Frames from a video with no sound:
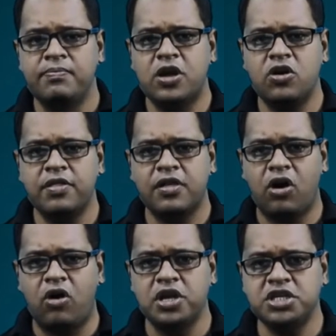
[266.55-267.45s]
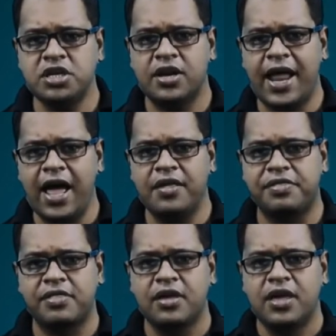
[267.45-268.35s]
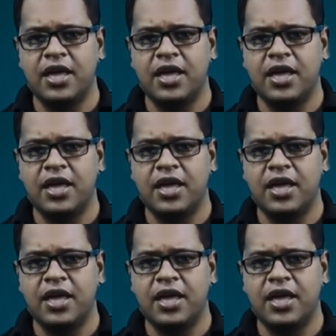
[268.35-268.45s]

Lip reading: because the origin lies